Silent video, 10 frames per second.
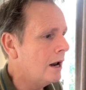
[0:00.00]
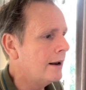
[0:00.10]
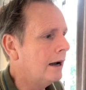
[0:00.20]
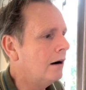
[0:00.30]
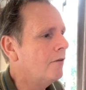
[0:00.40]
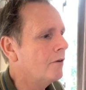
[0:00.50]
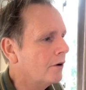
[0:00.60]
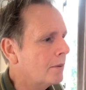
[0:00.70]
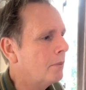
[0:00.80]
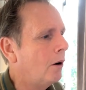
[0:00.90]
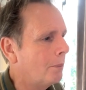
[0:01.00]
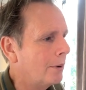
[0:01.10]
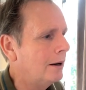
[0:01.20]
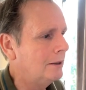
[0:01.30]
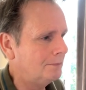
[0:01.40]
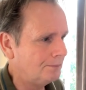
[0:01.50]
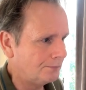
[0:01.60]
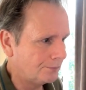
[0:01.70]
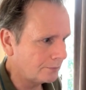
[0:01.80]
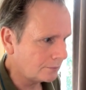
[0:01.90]
Now, a very popular
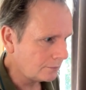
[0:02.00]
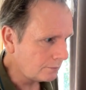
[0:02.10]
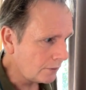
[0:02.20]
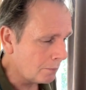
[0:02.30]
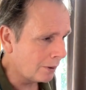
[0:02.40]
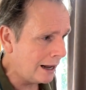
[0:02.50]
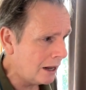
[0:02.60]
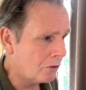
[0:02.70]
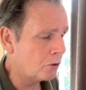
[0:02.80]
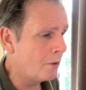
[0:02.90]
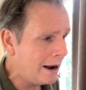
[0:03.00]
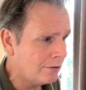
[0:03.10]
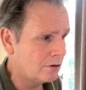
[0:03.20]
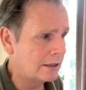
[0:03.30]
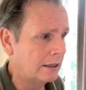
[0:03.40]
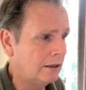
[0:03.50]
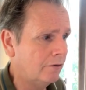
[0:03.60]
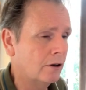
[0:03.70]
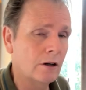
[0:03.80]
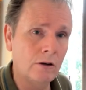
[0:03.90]
plant throughout New
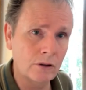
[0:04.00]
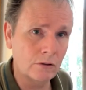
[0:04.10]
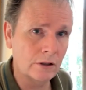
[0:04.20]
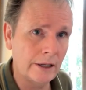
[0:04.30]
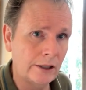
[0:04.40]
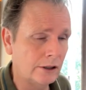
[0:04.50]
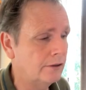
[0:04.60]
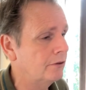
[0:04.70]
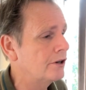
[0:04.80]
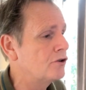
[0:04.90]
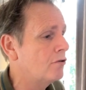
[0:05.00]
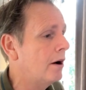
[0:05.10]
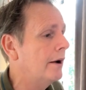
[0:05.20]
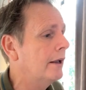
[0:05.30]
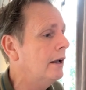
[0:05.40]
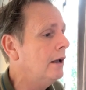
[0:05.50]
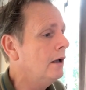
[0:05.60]
Zealand for coastal sections, very dry,